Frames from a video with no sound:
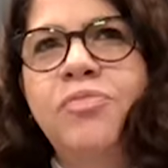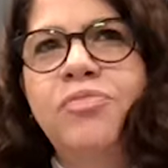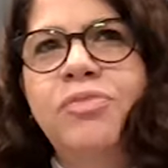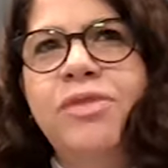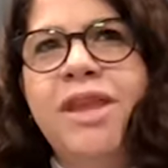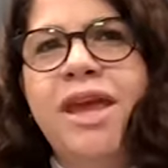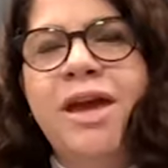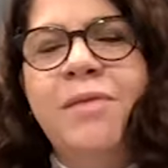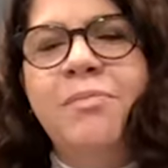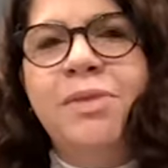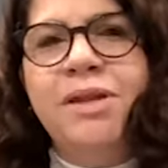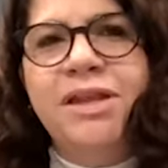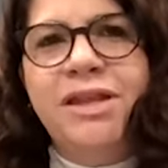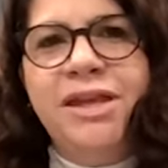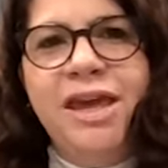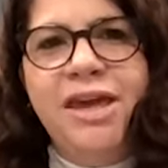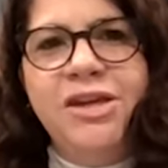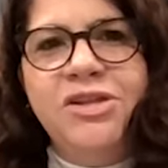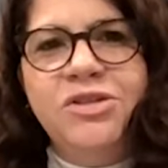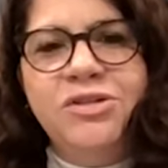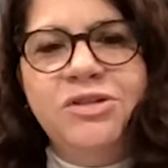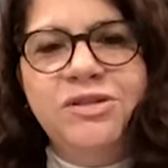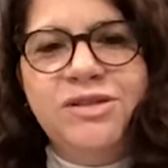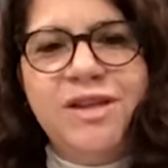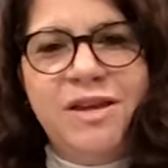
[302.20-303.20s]
the
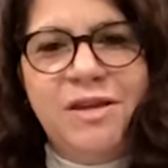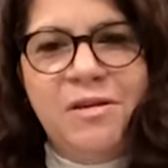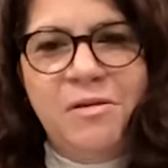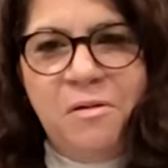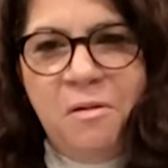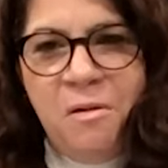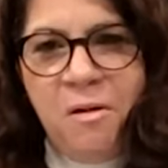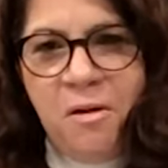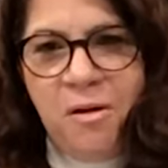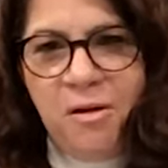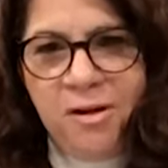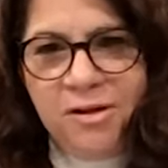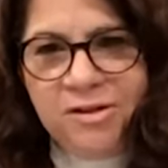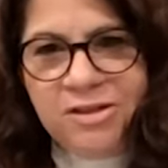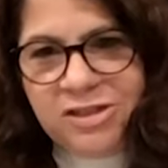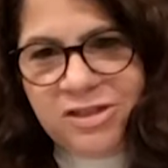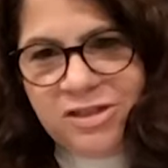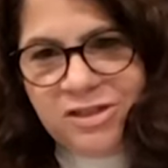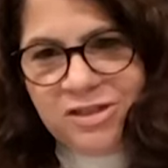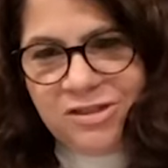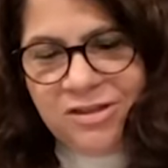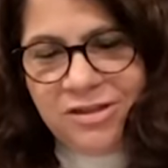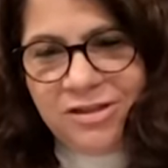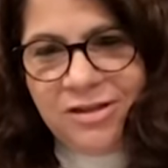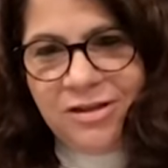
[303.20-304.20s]
application
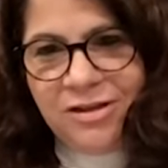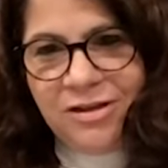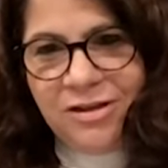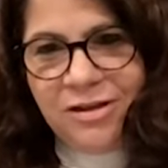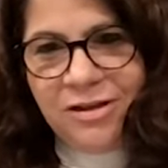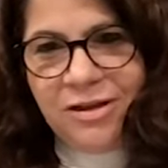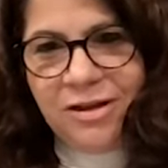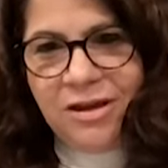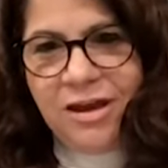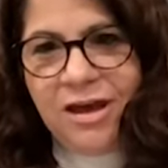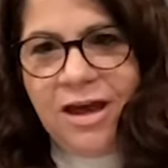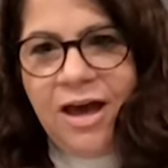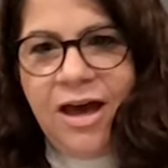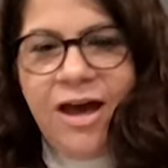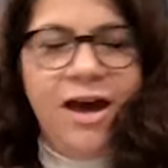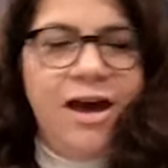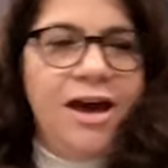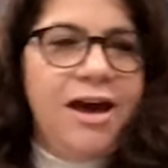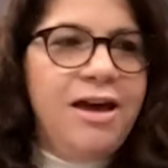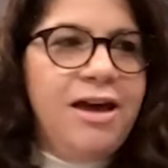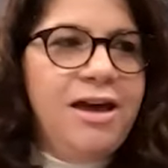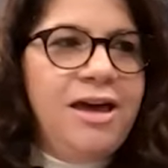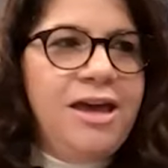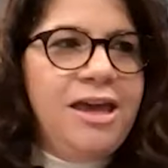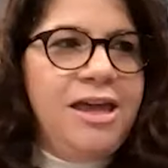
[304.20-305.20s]
technology
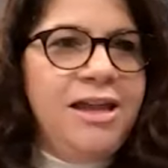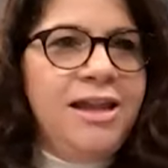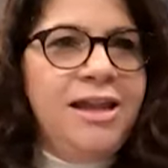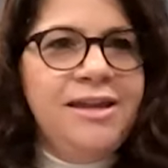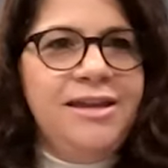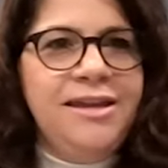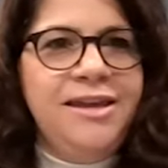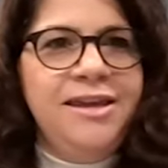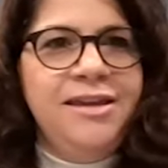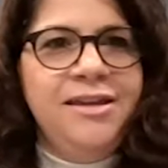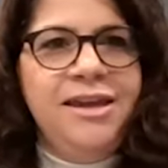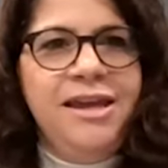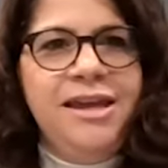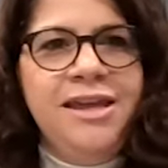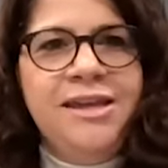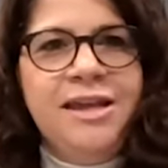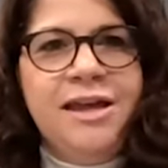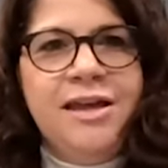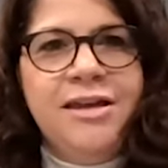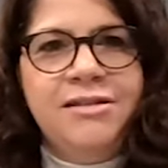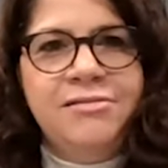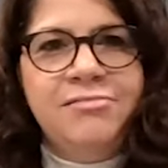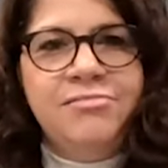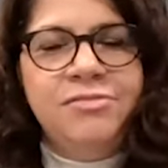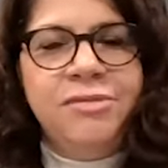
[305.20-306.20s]

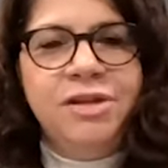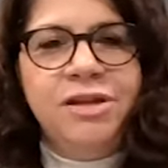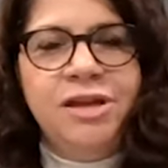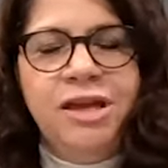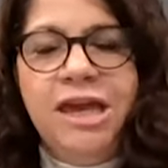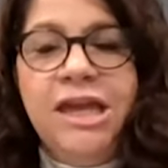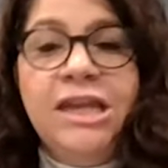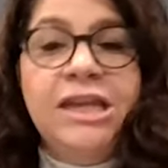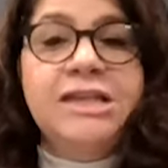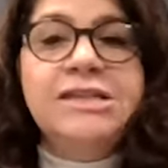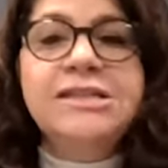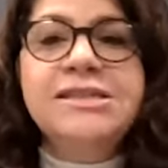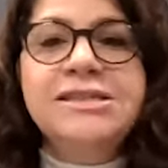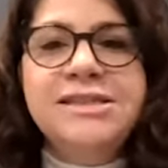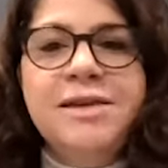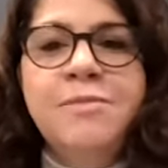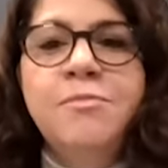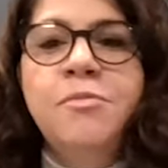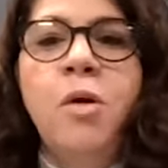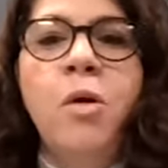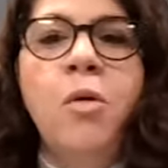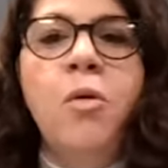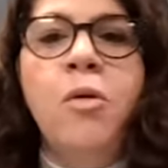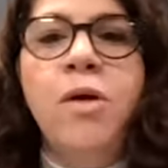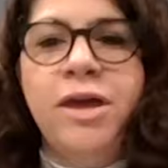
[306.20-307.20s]
in in a
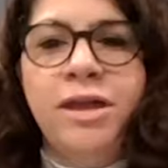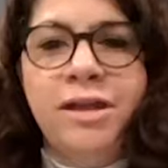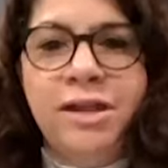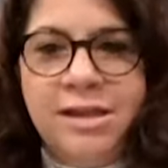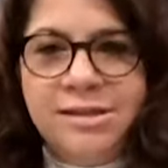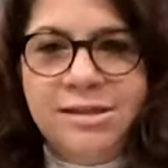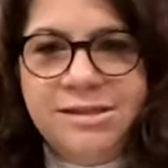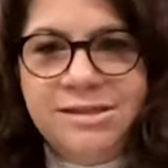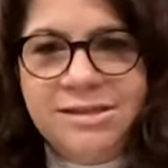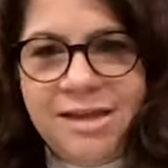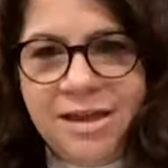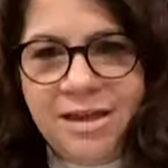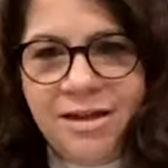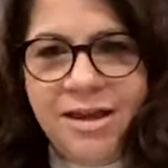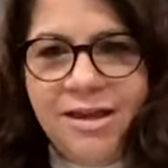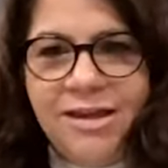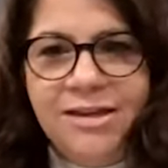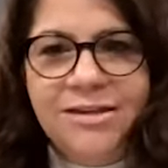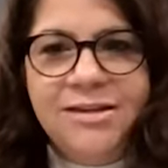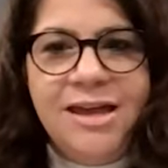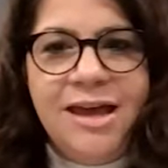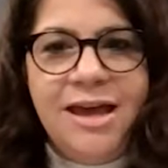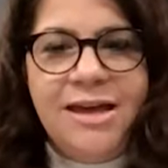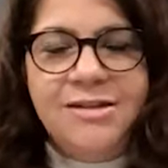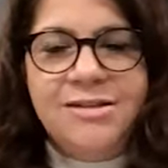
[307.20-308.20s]
simple way, let's say like
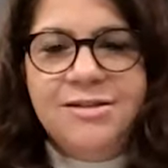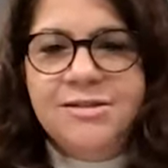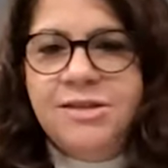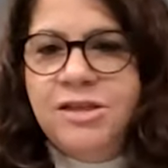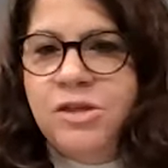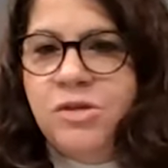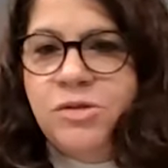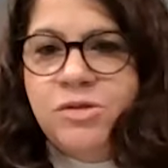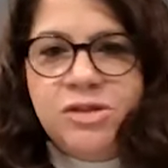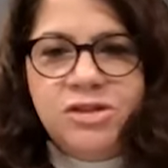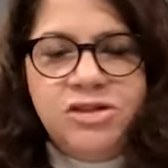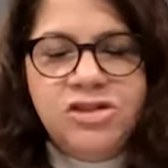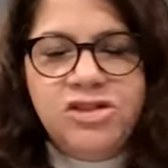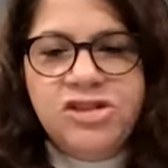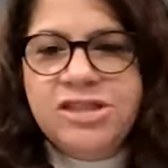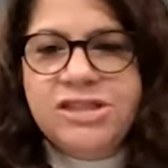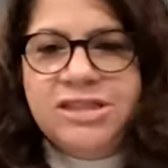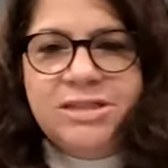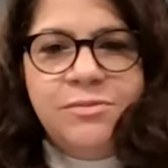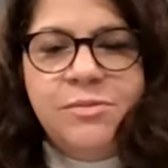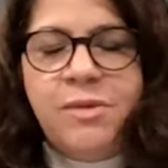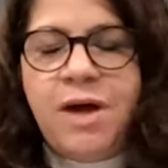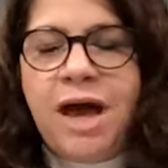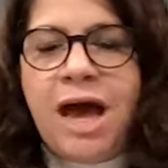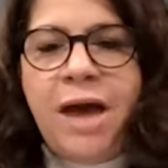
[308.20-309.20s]
that, using just
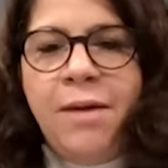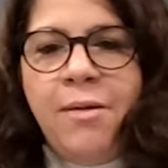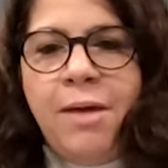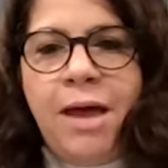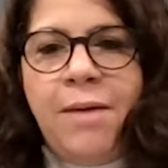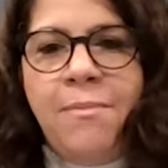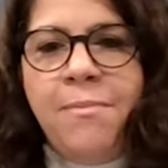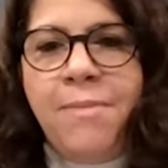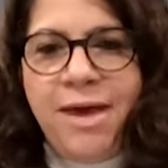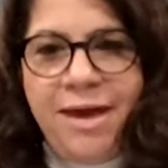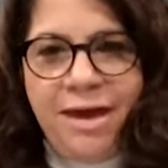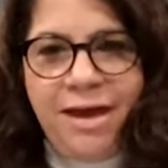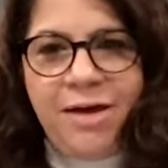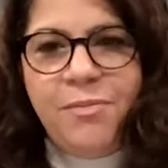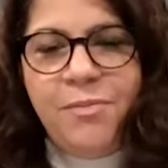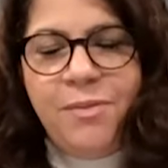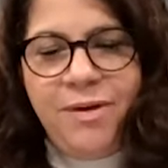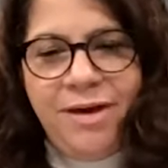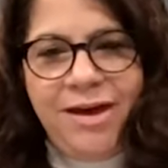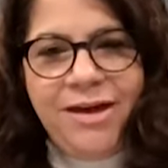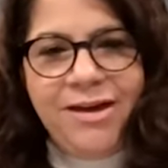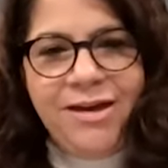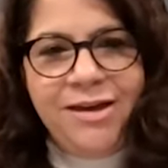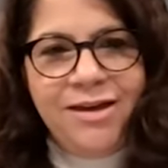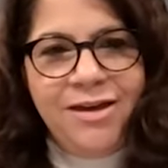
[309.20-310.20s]
a
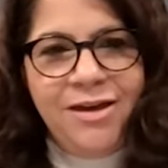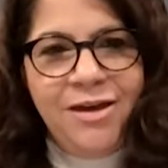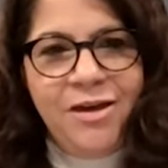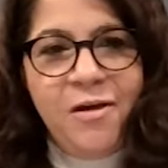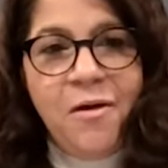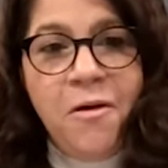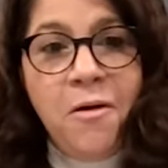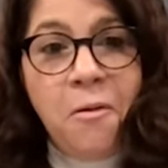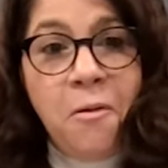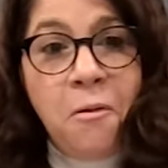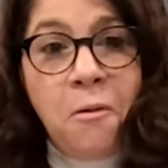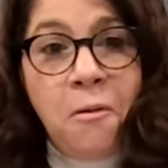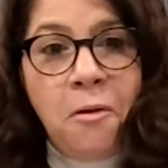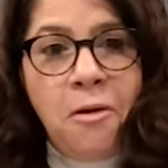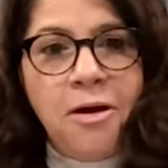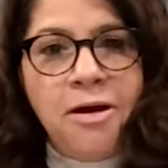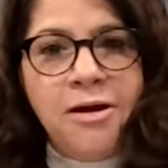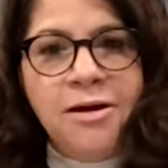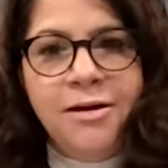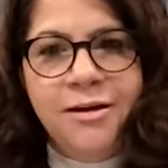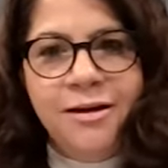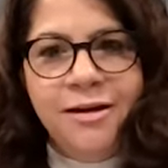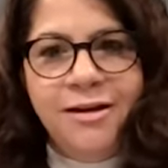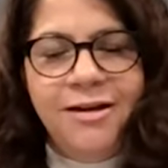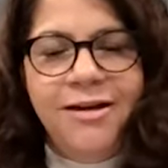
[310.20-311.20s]
backpack,
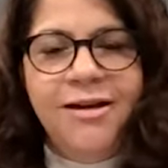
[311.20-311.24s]
or